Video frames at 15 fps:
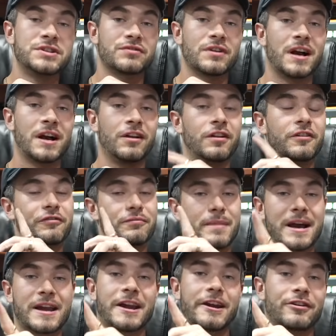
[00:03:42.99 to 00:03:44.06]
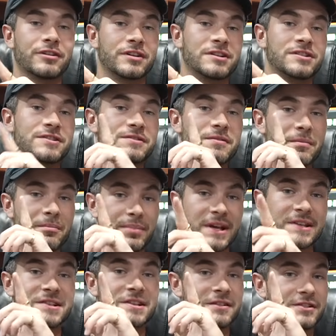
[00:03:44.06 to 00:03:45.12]
trial of MyHeritage's
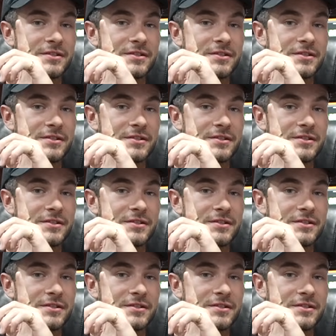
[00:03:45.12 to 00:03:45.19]
best